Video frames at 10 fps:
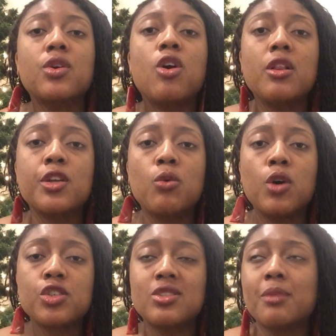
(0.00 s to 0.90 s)
to call it a
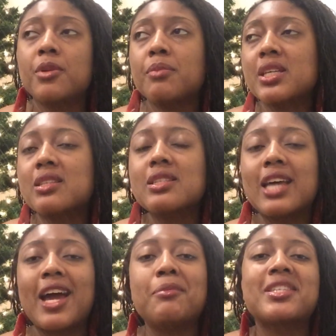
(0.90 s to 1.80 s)
wash day, but makes the
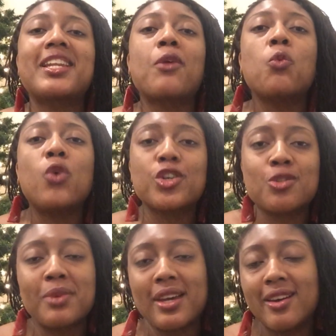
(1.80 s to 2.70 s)
times that I wash
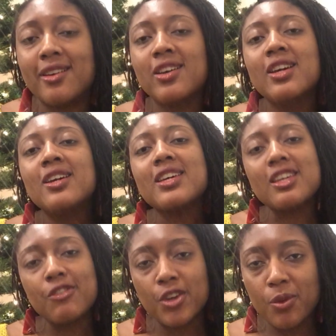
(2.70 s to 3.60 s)
my hair
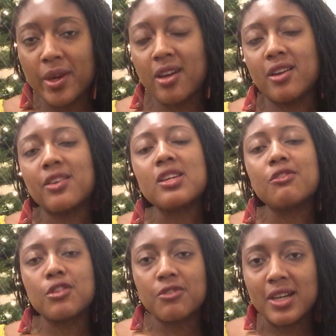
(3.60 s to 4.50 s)
even quicker,
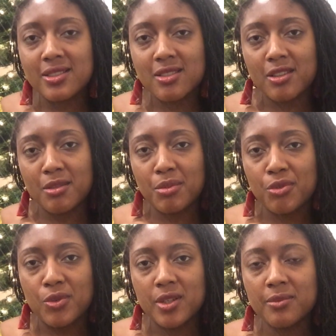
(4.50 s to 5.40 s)
even faster than
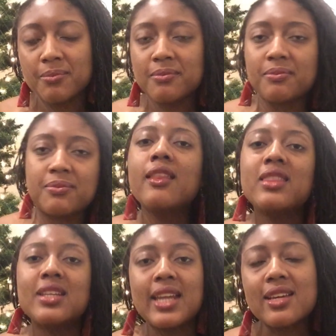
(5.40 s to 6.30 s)
before.
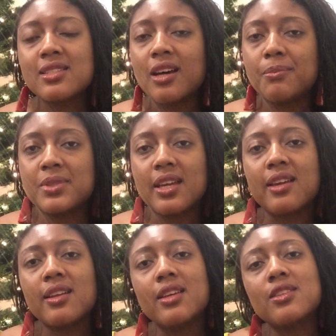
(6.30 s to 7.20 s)
The next
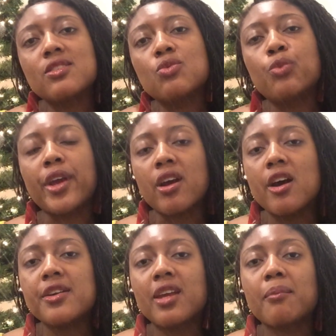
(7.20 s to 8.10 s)
update is
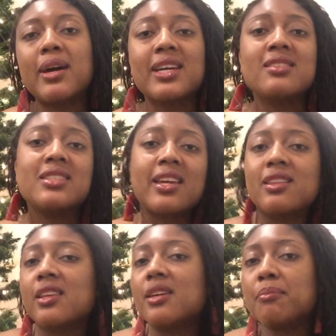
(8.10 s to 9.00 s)
regarding my
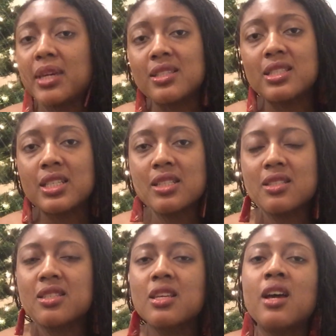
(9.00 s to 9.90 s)
daily maintenance,
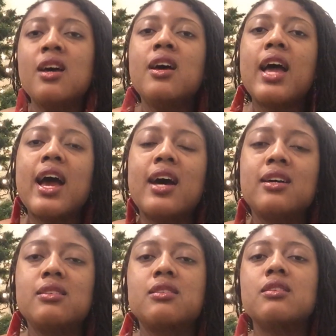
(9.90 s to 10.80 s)

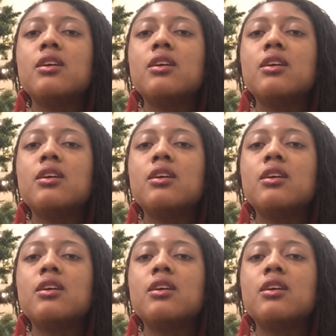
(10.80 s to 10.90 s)
and